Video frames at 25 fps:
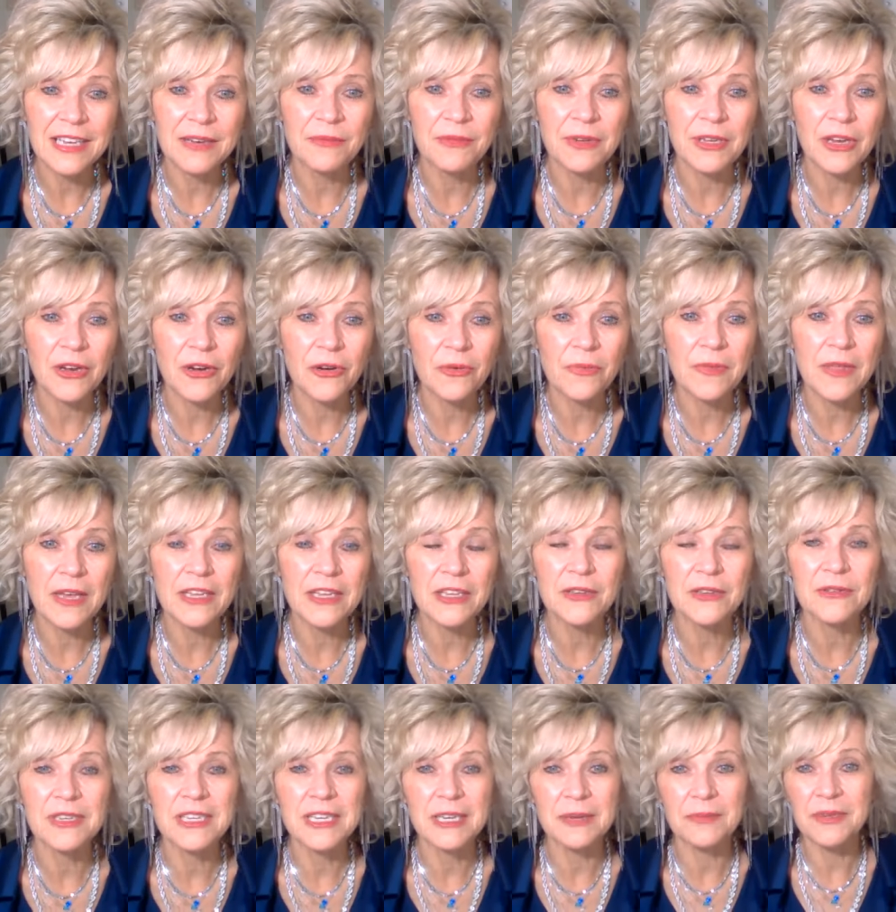and we hope that
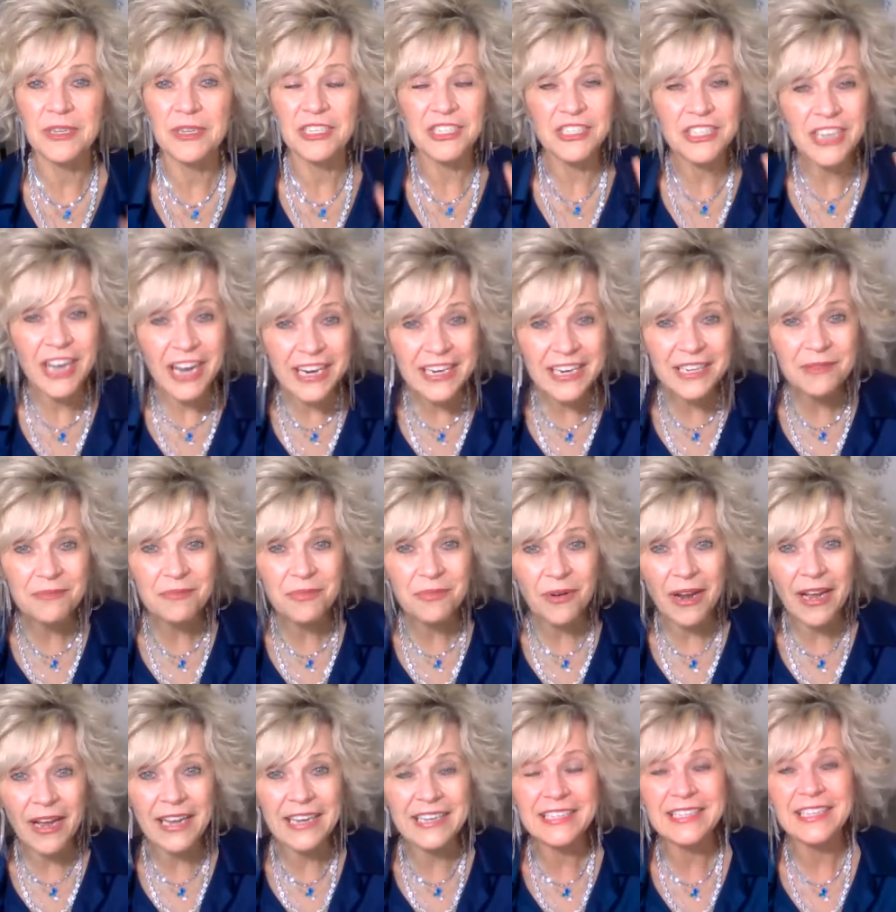you keep shining
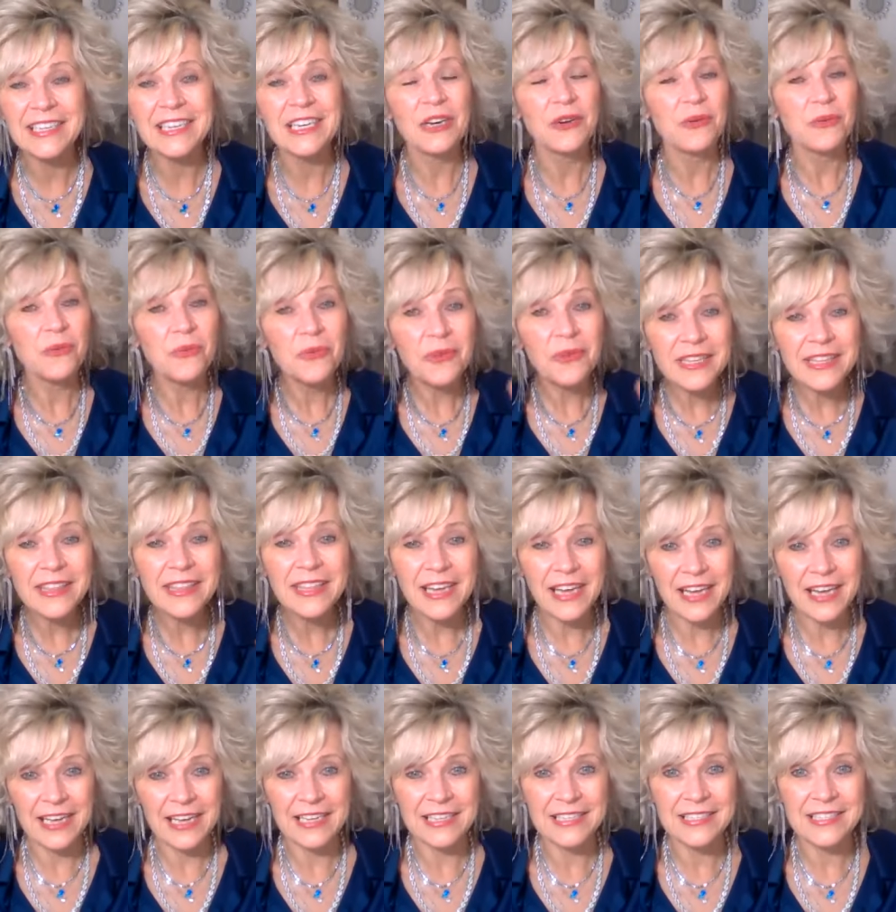bright with
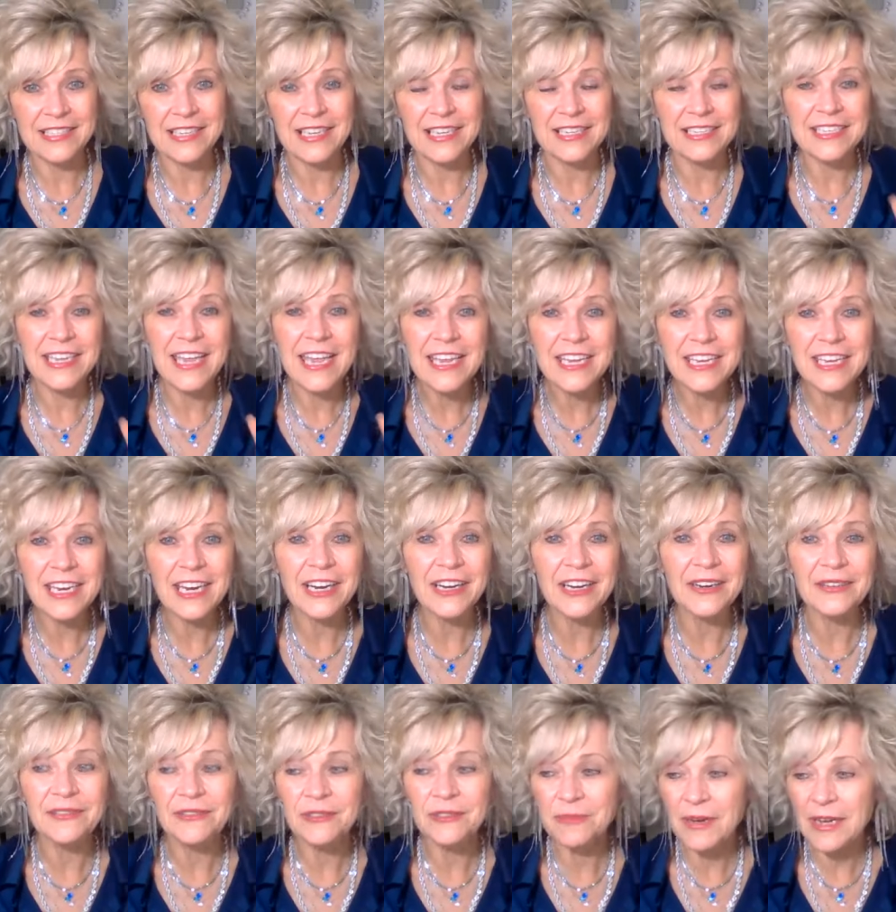us and take
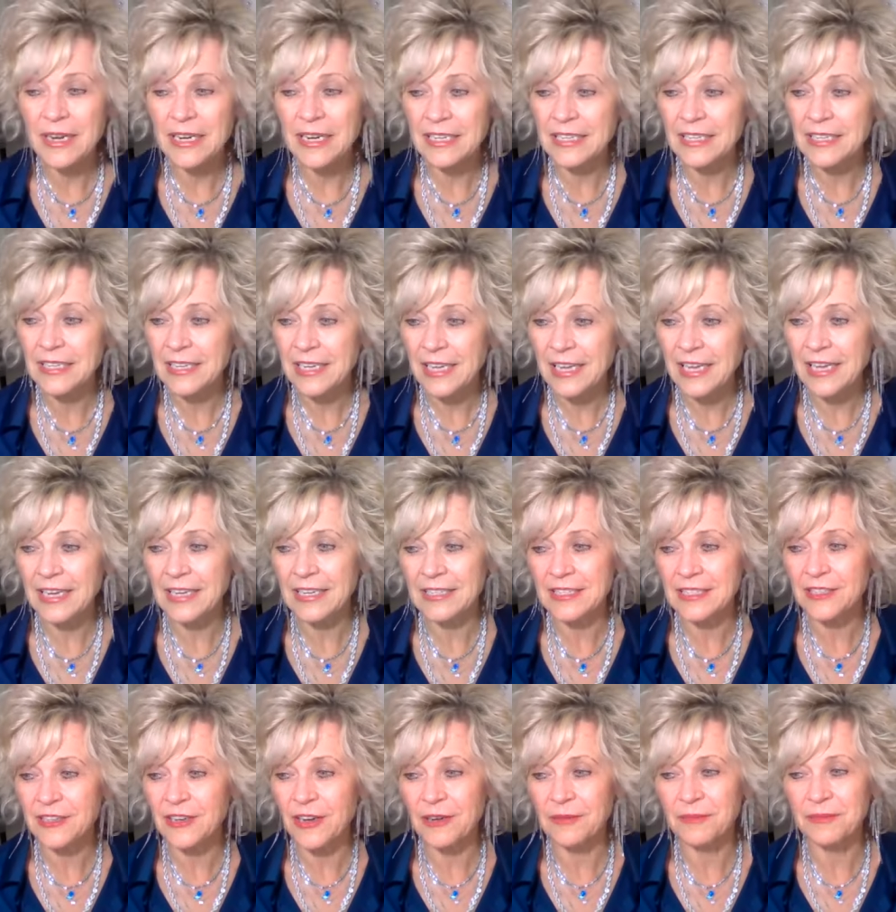care, everybody,
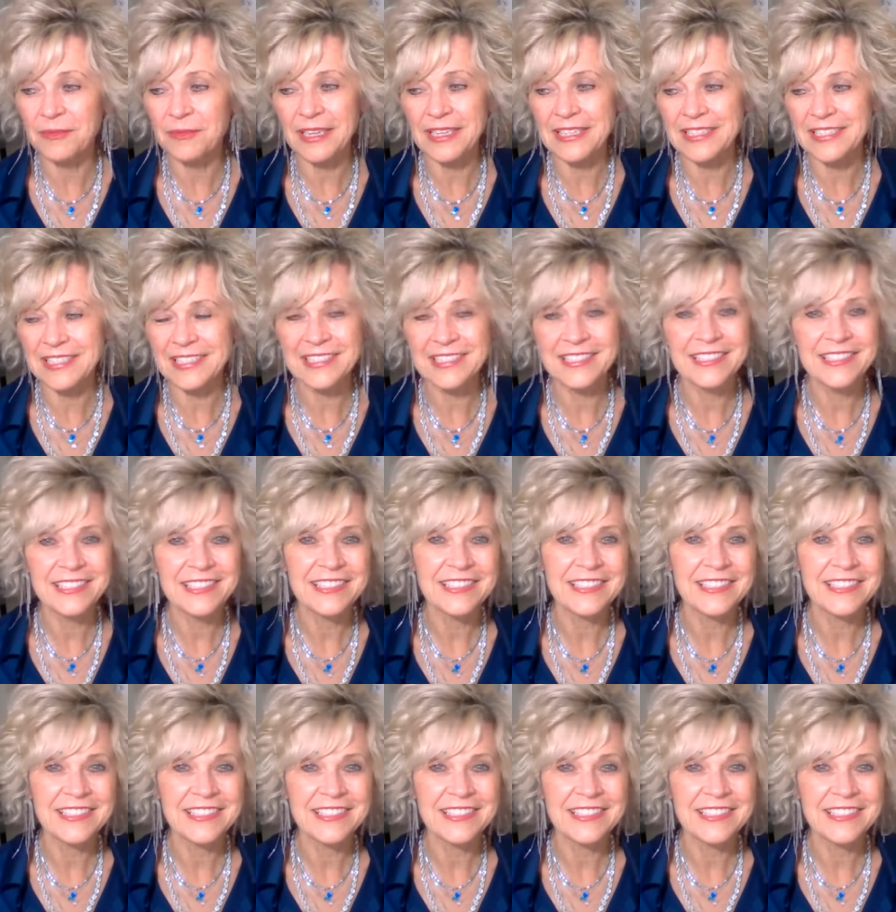and God bless.